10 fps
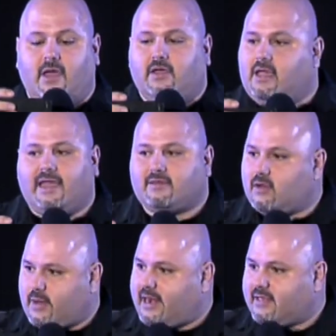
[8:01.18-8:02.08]
You guys aren't
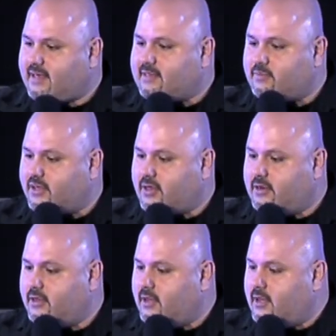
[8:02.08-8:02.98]
ready. Say something good.
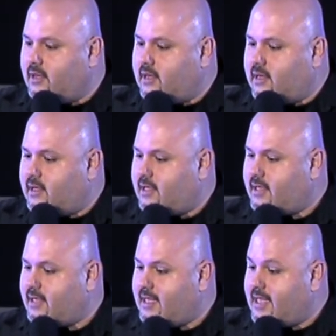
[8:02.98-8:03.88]

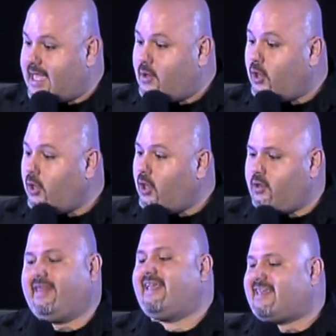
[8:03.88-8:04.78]
Hey,
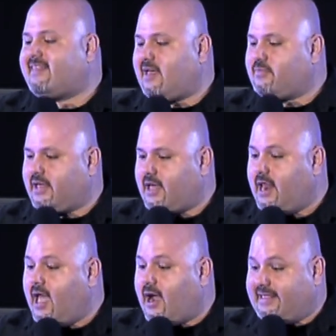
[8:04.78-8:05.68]
they said something good.
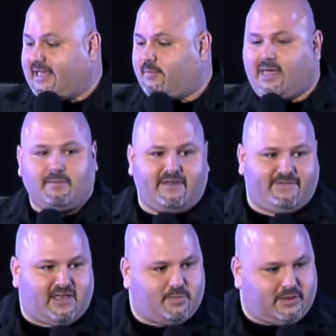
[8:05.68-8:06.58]
All right, that'll be on my
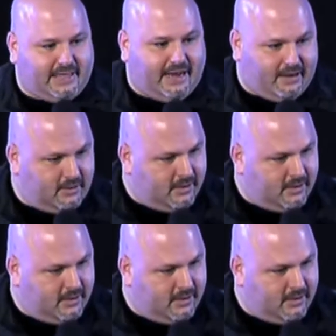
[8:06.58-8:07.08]
Facebook later.